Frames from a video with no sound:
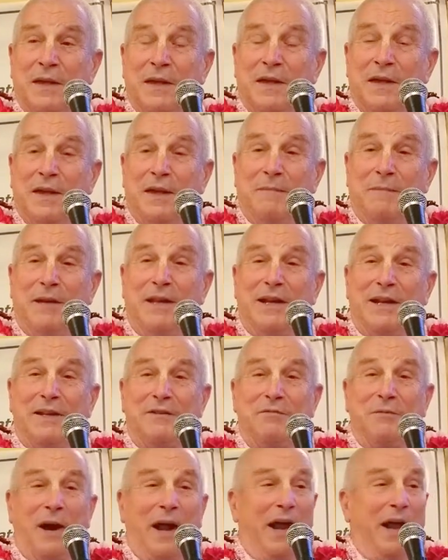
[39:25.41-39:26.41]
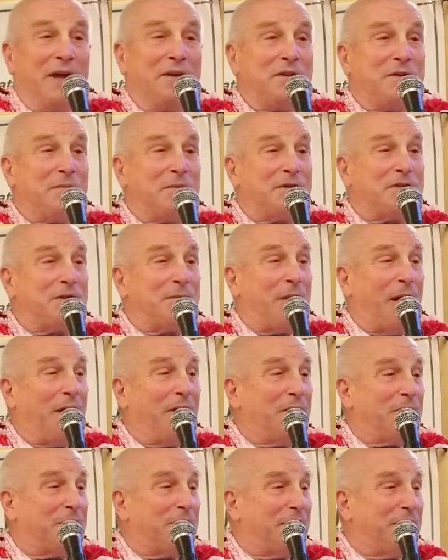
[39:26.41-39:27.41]
He immediately ran to
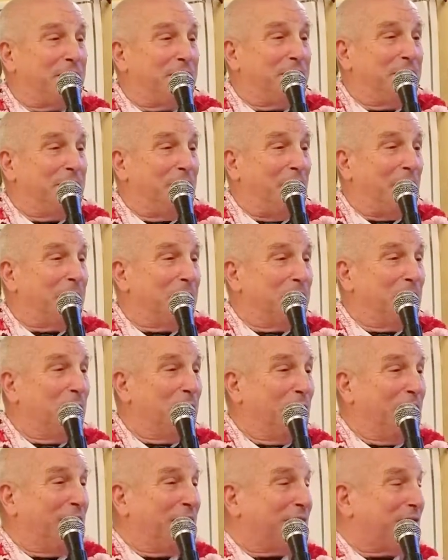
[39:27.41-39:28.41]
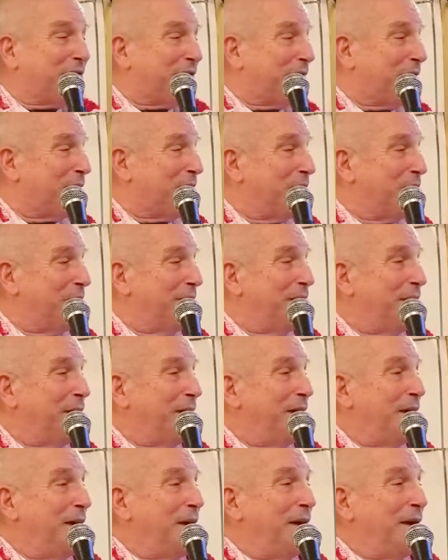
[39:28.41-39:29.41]
Vrishabhanu. Narad Muni is here.
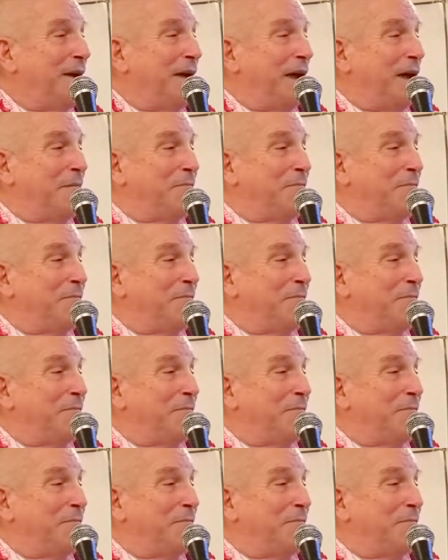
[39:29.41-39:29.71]
And